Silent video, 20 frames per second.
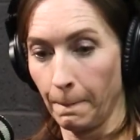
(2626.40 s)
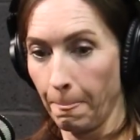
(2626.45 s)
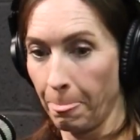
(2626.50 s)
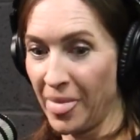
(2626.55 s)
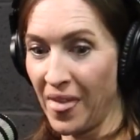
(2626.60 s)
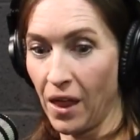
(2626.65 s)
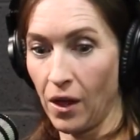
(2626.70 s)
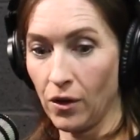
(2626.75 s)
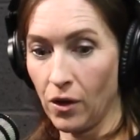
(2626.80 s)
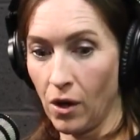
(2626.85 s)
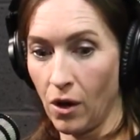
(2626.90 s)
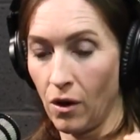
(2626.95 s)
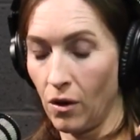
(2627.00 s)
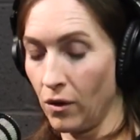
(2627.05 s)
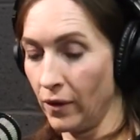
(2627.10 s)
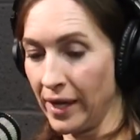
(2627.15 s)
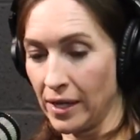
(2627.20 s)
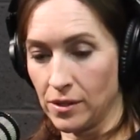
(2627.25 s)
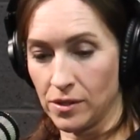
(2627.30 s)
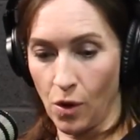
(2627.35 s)
they'll go,
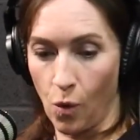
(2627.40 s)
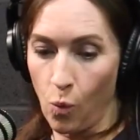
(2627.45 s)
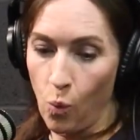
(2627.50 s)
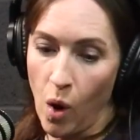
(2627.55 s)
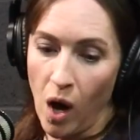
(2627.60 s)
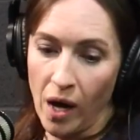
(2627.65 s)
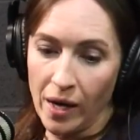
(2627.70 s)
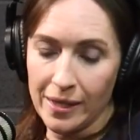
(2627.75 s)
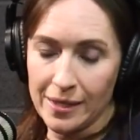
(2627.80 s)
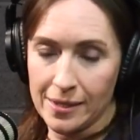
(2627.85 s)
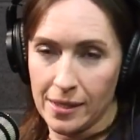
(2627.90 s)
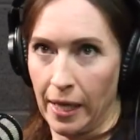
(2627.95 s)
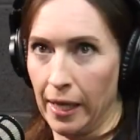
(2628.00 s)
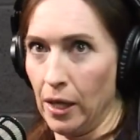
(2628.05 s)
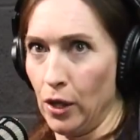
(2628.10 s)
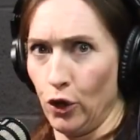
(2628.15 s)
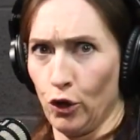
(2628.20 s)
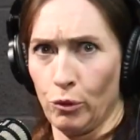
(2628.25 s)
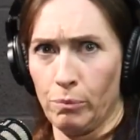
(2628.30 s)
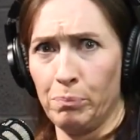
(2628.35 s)
okay, so 1 is
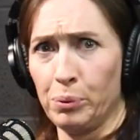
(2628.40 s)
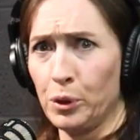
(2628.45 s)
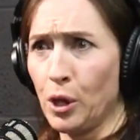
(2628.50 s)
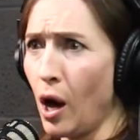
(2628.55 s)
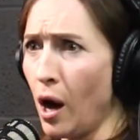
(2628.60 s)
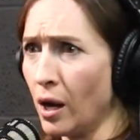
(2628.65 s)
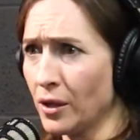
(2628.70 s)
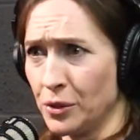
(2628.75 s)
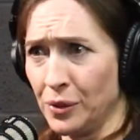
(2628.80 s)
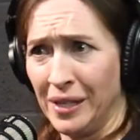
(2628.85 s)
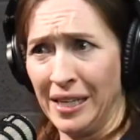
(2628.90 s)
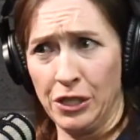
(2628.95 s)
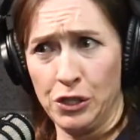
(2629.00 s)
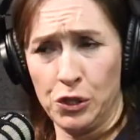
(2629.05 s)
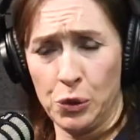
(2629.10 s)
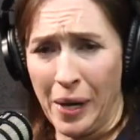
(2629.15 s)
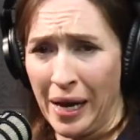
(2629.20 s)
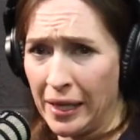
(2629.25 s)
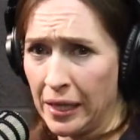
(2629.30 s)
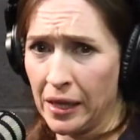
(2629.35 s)
you're blocked, you can't
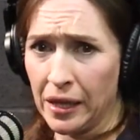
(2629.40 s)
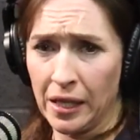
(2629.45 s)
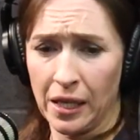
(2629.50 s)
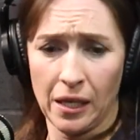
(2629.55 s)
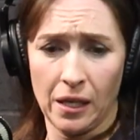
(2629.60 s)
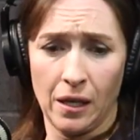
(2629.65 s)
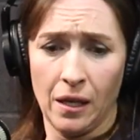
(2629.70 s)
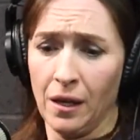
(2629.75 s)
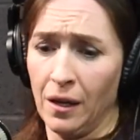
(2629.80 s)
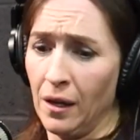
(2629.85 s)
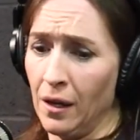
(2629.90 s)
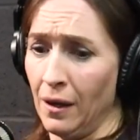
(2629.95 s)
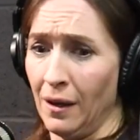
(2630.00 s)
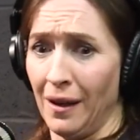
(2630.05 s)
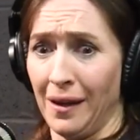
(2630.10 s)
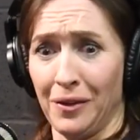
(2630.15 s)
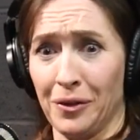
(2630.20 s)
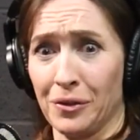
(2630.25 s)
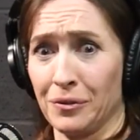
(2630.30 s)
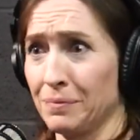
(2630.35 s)
do anything.
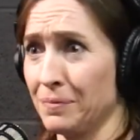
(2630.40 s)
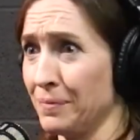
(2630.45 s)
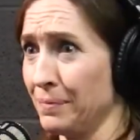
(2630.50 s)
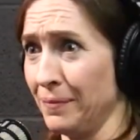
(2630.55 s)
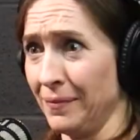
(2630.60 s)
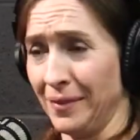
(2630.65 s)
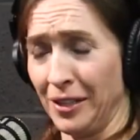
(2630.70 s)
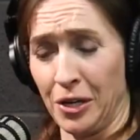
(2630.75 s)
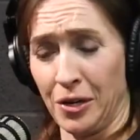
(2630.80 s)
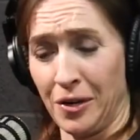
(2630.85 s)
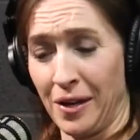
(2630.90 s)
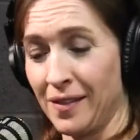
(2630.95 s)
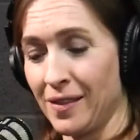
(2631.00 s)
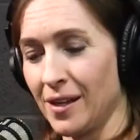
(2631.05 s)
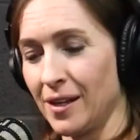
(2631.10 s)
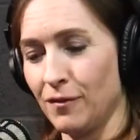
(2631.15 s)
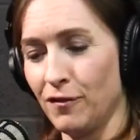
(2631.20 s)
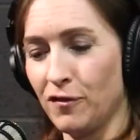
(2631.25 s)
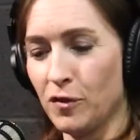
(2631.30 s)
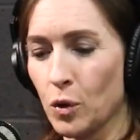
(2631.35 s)
And
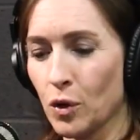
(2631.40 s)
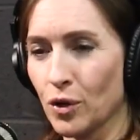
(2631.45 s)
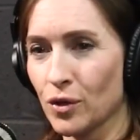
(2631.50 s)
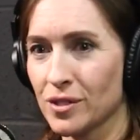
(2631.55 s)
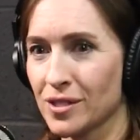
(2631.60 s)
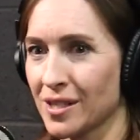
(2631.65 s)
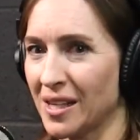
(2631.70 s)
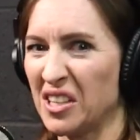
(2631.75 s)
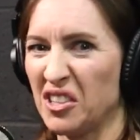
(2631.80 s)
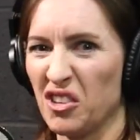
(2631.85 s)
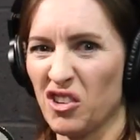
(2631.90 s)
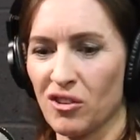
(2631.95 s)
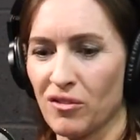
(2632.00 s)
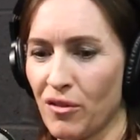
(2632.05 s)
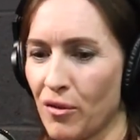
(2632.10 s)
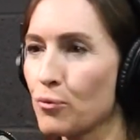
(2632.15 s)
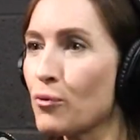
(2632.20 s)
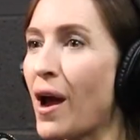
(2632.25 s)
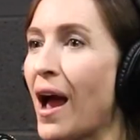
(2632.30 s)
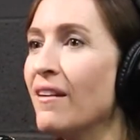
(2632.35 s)
then 4 is you're
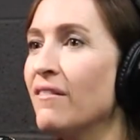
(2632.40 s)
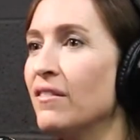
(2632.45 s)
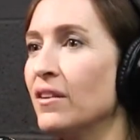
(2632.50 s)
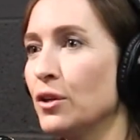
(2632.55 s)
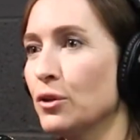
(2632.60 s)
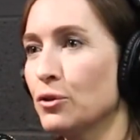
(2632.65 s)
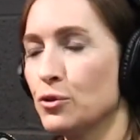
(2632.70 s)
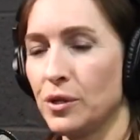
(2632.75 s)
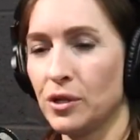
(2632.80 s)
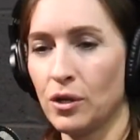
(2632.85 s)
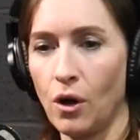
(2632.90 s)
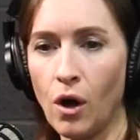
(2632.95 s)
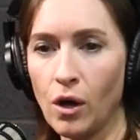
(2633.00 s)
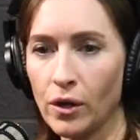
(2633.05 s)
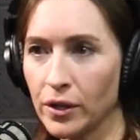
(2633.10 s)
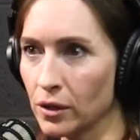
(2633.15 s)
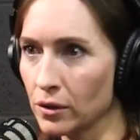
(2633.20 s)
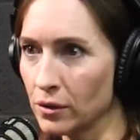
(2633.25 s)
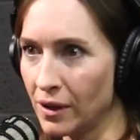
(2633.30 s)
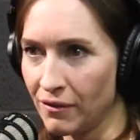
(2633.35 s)
thriving, you're doing all
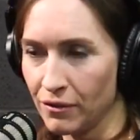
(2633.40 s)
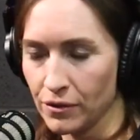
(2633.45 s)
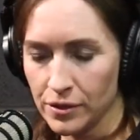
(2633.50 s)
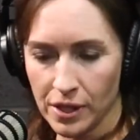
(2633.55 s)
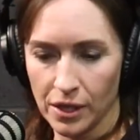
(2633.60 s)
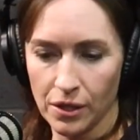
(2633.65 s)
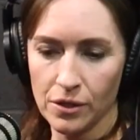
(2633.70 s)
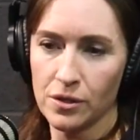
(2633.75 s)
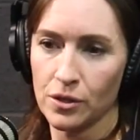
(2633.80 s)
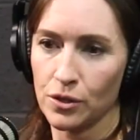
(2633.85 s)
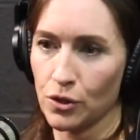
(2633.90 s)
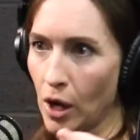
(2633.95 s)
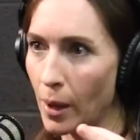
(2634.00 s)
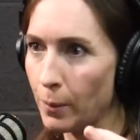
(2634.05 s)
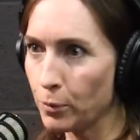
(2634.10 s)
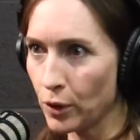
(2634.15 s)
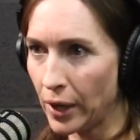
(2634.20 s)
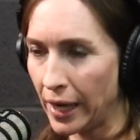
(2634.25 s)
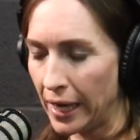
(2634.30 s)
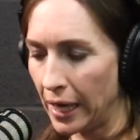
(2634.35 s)
your level skills and you're
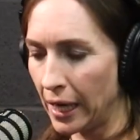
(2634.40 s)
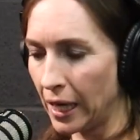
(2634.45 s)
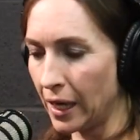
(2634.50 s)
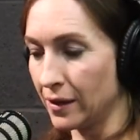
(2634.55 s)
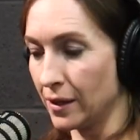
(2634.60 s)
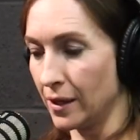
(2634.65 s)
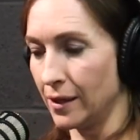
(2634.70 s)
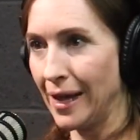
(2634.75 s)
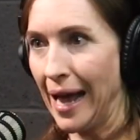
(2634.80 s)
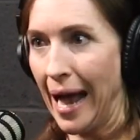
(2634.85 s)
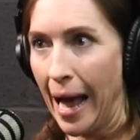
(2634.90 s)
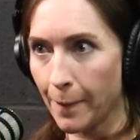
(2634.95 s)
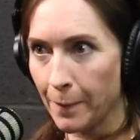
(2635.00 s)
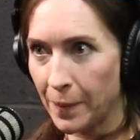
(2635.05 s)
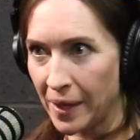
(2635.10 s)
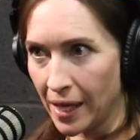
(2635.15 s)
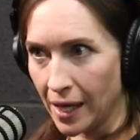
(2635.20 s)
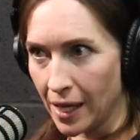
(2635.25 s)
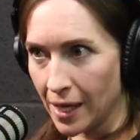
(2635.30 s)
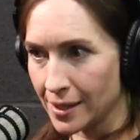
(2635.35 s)
upgrading. And then
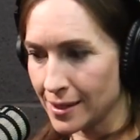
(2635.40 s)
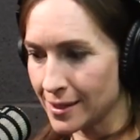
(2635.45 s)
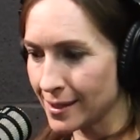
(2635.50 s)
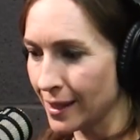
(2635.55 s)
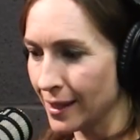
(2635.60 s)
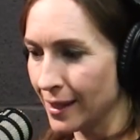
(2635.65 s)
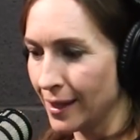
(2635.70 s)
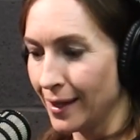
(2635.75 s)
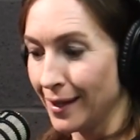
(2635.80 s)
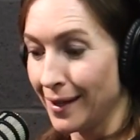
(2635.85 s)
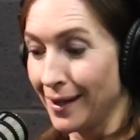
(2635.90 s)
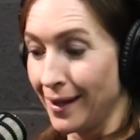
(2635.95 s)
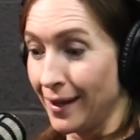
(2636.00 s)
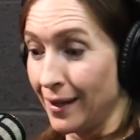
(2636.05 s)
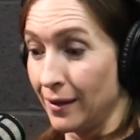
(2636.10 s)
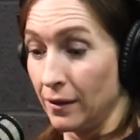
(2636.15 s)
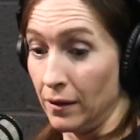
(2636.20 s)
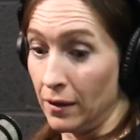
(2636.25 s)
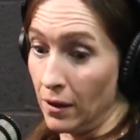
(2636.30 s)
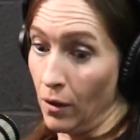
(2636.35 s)
Happy is,
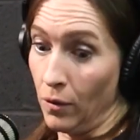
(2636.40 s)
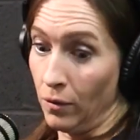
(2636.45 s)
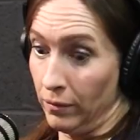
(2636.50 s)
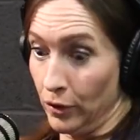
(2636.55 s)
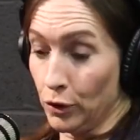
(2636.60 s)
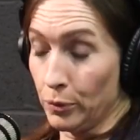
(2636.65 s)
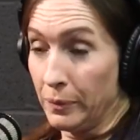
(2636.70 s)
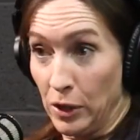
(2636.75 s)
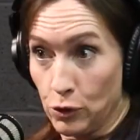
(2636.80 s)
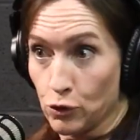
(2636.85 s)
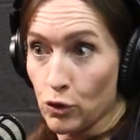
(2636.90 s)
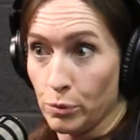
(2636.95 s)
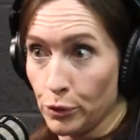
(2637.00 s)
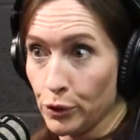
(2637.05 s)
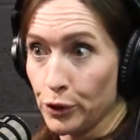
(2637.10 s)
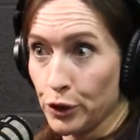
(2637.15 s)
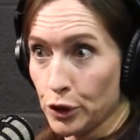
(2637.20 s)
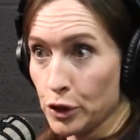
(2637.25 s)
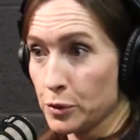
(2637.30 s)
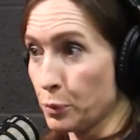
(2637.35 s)
you're miserable
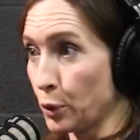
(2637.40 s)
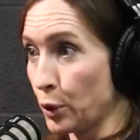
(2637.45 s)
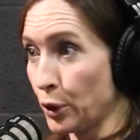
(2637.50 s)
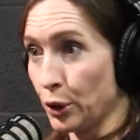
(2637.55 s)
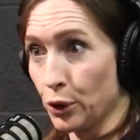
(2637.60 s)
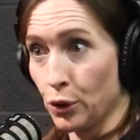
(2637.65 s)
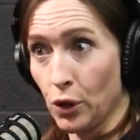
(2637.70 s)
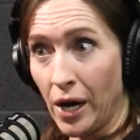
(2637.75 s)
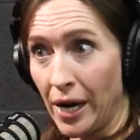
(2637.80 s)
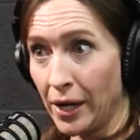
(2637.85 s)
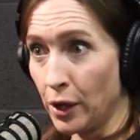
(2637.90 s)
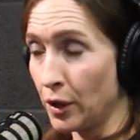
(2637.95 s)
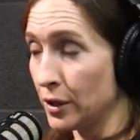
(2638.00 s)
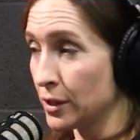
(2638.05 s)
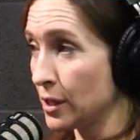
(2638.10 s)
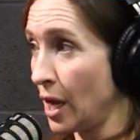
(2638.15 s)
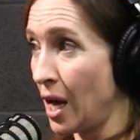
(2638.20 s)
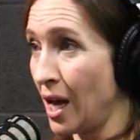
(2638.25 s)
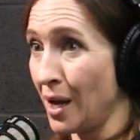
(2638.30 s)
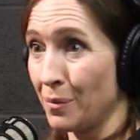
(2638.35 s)
in your sport, you're crying all the
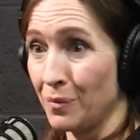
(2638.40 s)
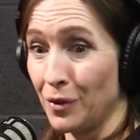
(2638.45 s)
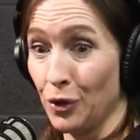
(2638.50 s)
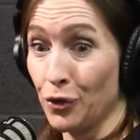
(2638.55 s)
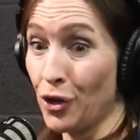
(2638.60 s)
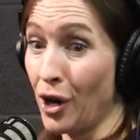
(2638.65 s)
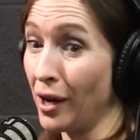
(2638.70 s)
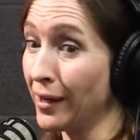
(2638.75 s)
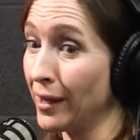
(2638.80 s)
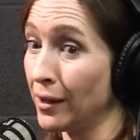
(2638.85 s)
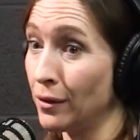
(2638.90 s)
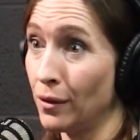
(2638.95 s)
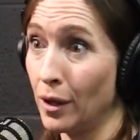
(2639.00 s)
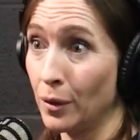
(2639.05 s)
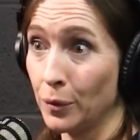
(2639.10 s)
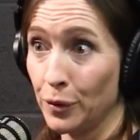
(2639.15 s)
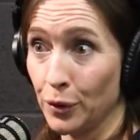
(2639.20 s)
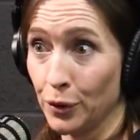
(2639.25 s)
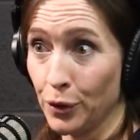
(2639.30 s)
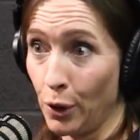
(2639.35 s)
time, you're not getting along
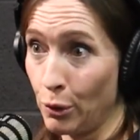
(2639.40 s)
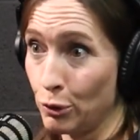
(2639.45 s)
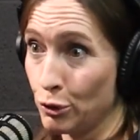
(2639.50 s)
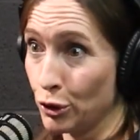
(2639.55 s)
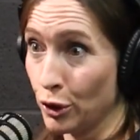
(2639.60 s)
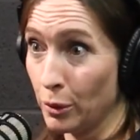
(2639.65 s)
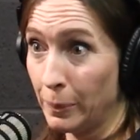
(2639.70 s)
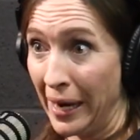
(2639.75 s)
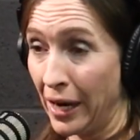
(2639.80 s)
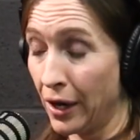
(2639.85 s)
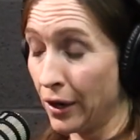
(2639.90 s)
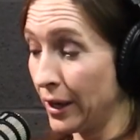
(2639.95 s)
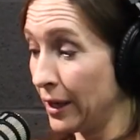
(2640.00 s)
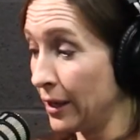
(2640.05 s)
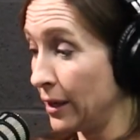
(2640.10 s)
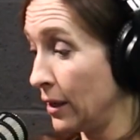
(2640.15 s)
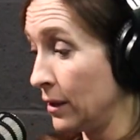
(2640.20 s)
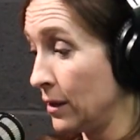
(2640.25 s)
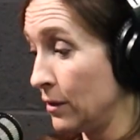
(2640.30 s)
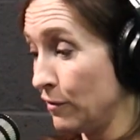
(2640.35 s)
with your coach or your parent.
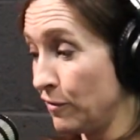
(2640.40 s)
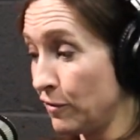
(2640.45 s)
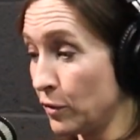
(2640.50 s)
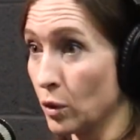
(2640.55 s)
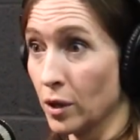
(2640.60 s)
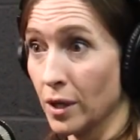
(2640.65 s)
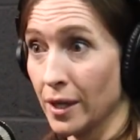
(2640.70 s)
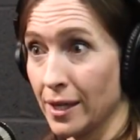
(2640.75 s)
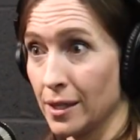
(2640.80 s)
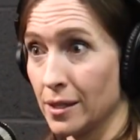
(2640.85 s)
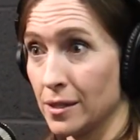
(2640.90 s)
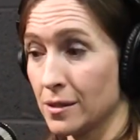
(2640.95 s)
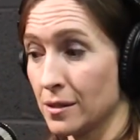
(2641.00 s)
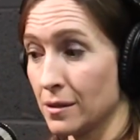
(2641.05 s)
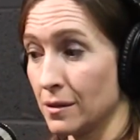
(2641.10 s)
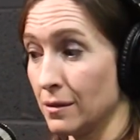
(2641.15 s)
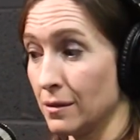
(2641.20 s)
And then 4 is